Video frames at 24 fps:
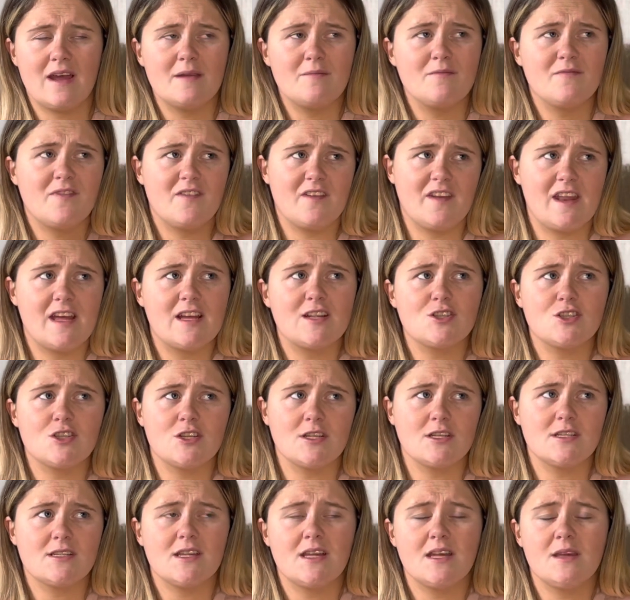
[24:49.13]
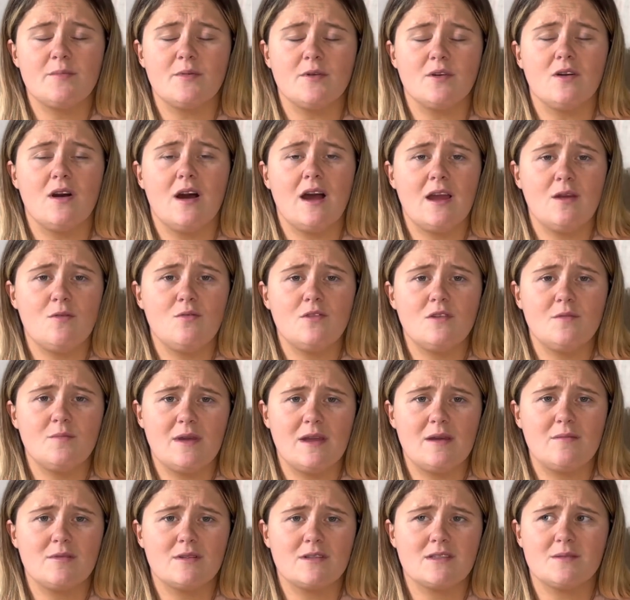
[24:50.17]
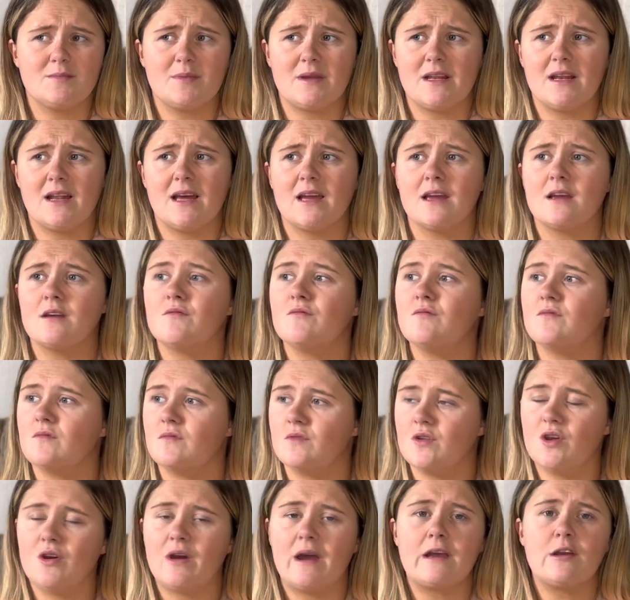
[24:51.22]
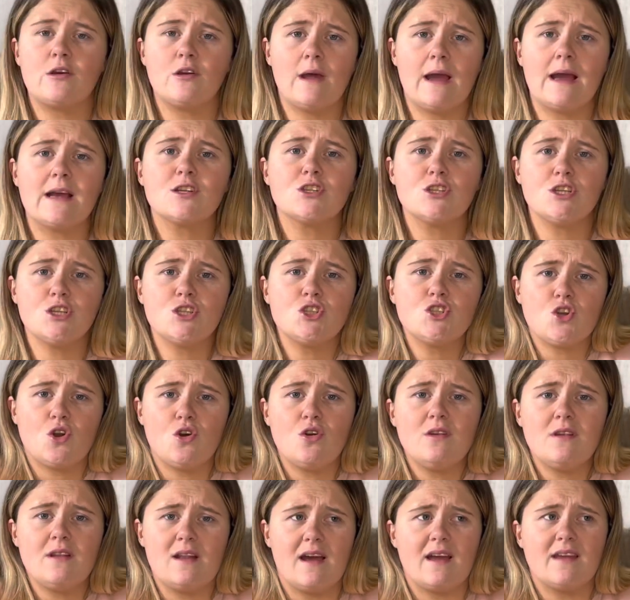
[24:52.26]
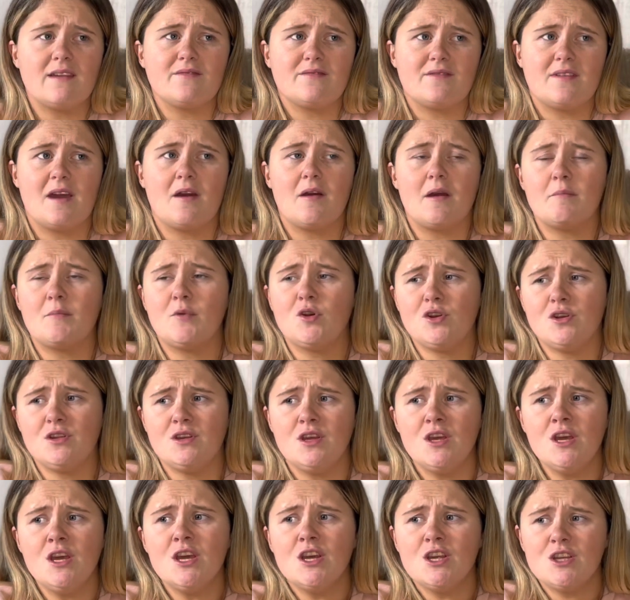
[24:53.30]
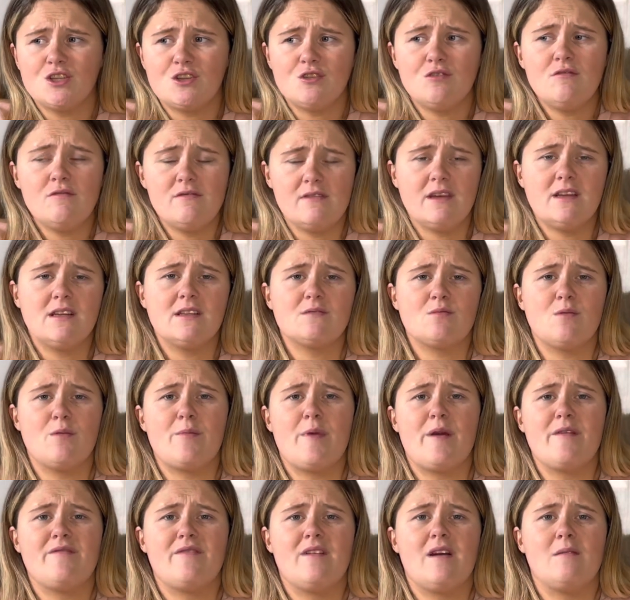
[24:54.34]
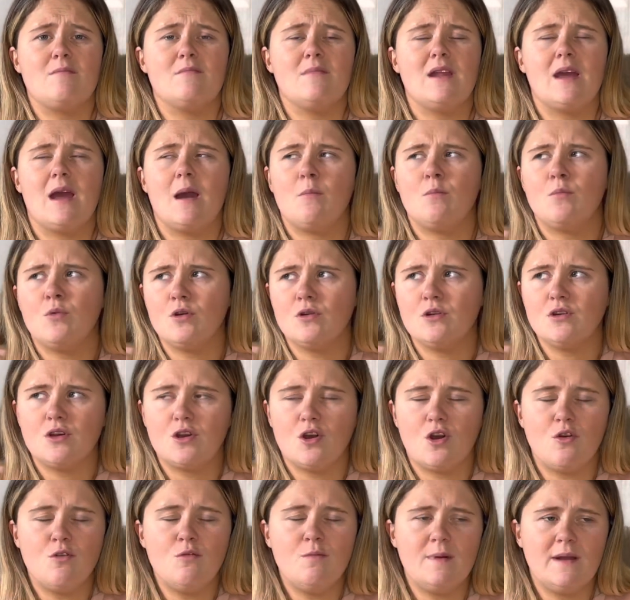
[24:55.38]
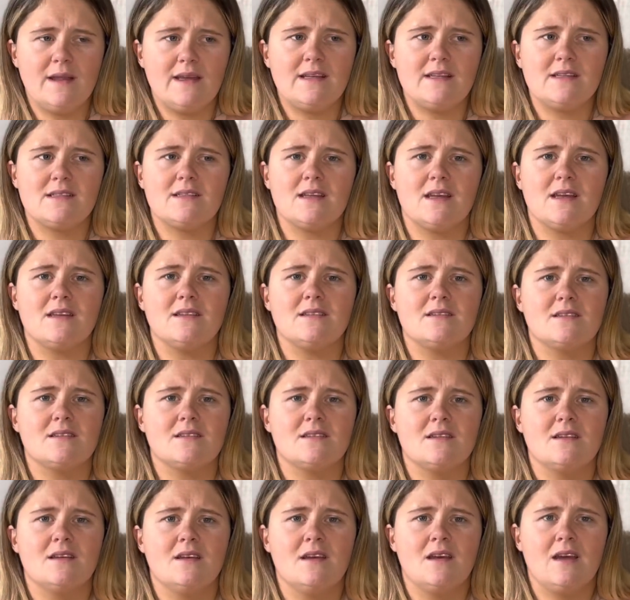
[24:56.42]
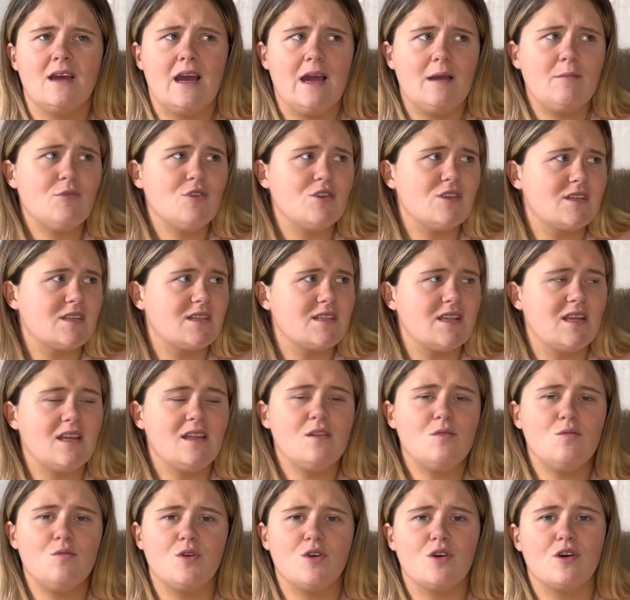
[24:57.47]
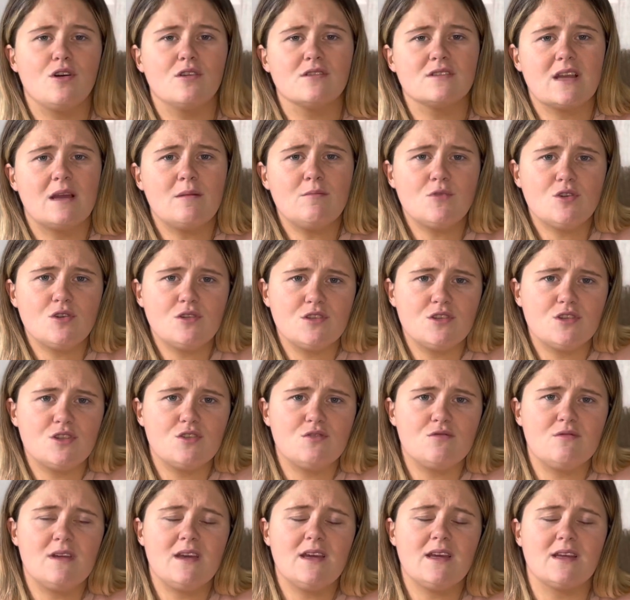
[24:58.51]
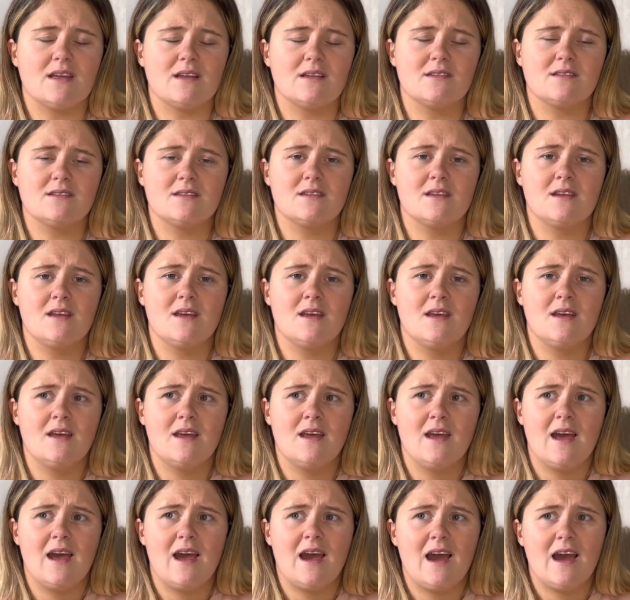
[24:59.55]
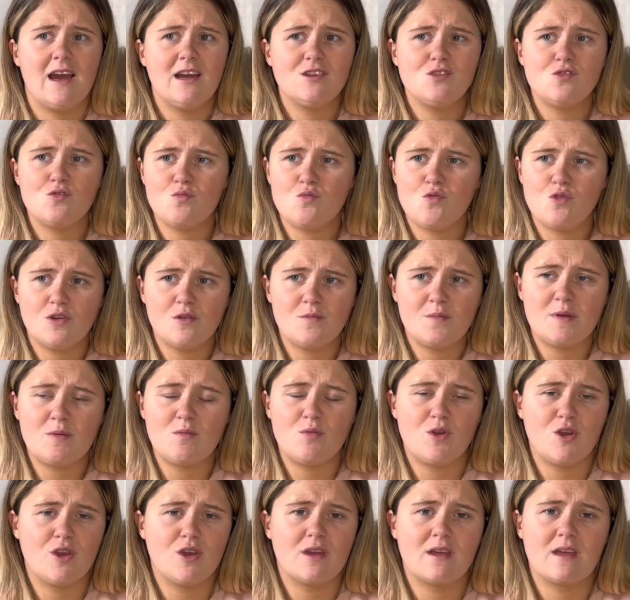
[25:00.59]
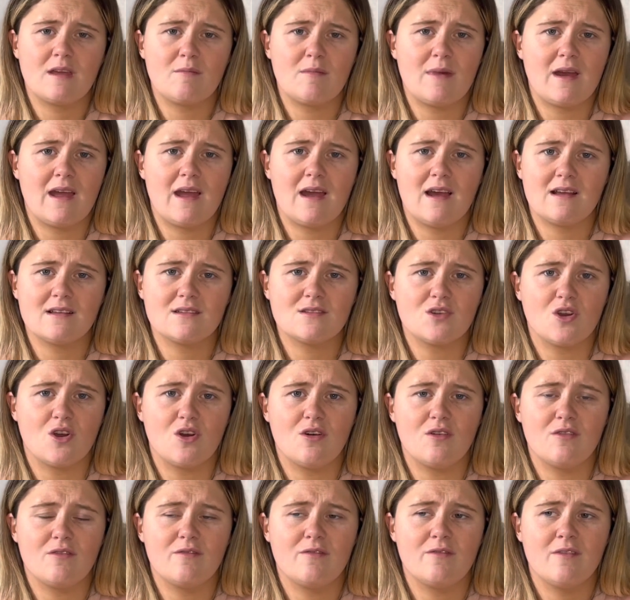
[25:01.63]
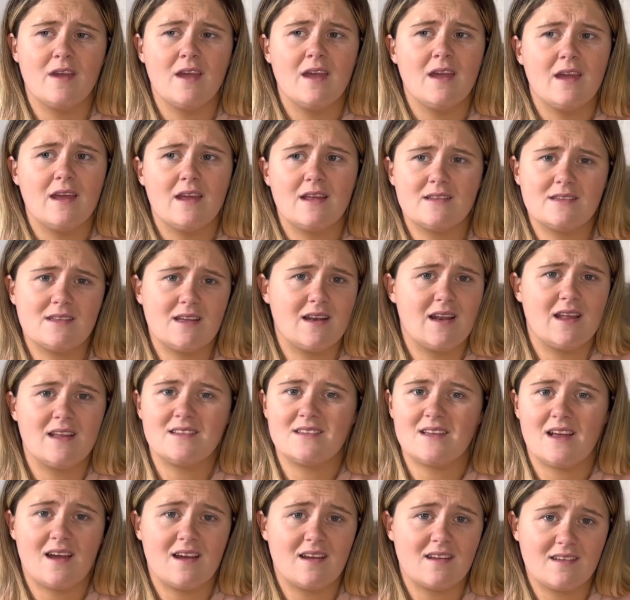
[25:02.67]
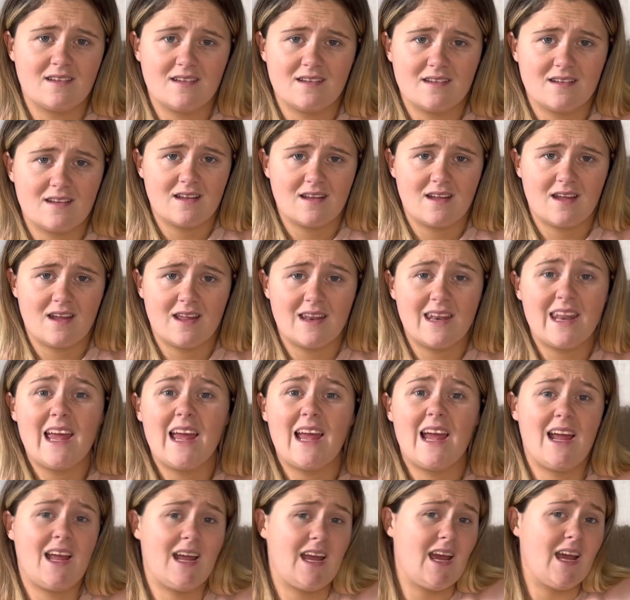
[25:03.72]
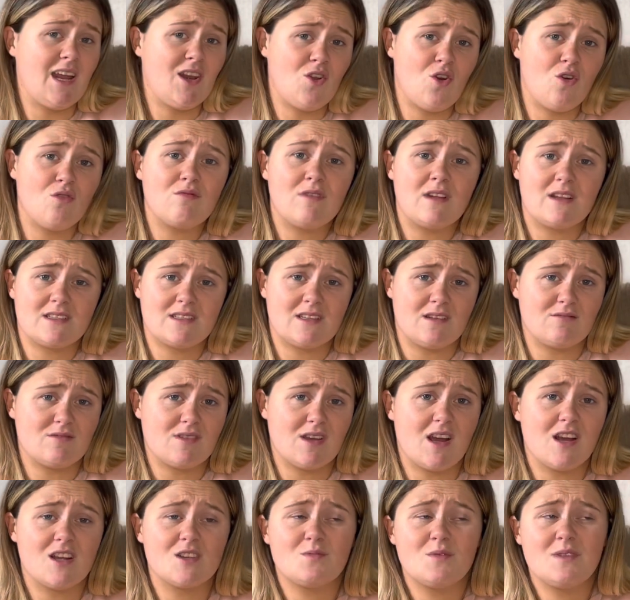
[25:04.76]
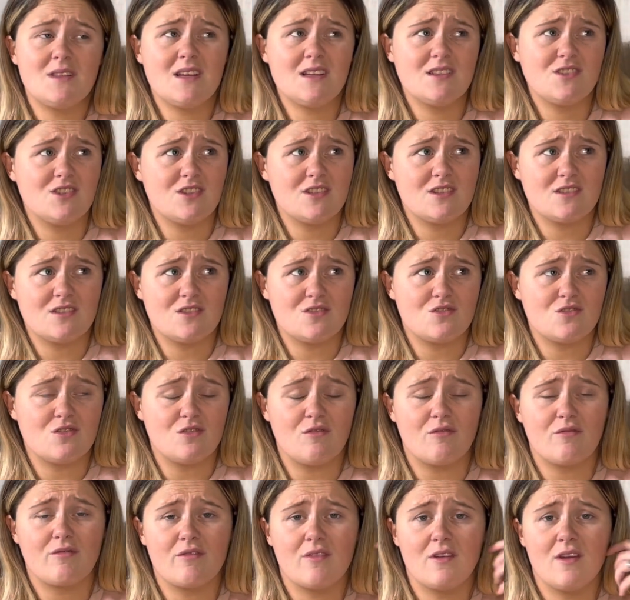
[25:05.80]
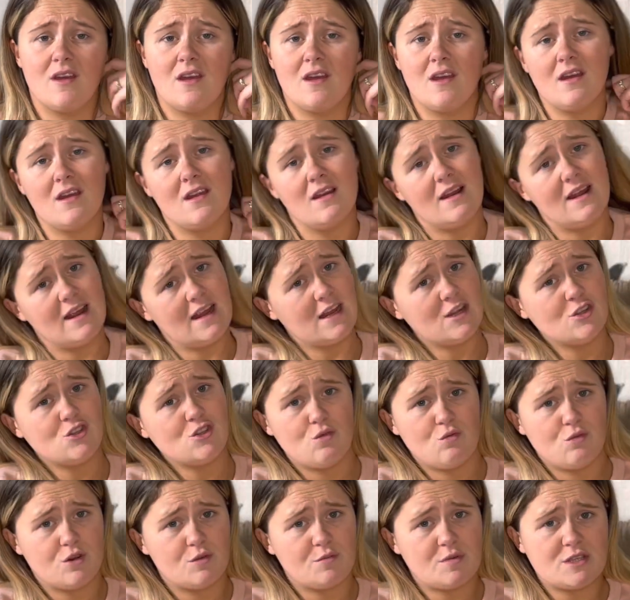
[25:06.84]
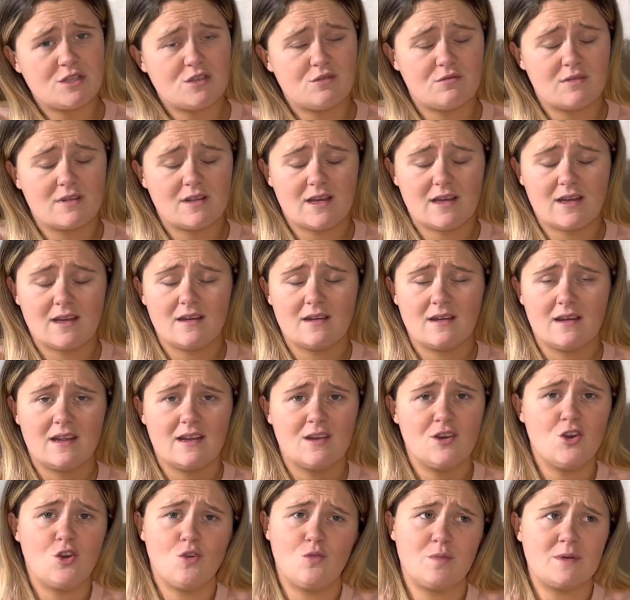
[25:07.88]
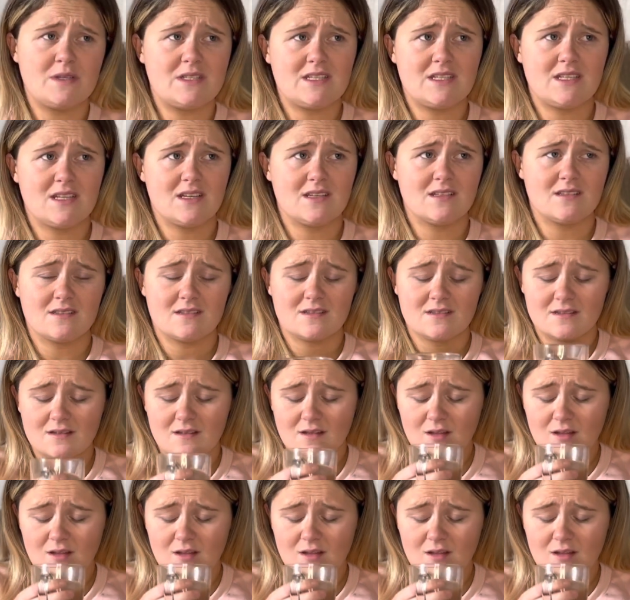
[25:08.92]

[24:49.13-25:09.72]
financially stable, I want to be able to be like, no, I'm going to actually enjoy life now. I'm going to do things with my family. I'm going to go places. I'm going to see the world. I'm going to do this. I don't want to be working my ass off until I die. And I know that sounds harsh, but that's just the truth. Like, I don't want to be doing that, and nobody does.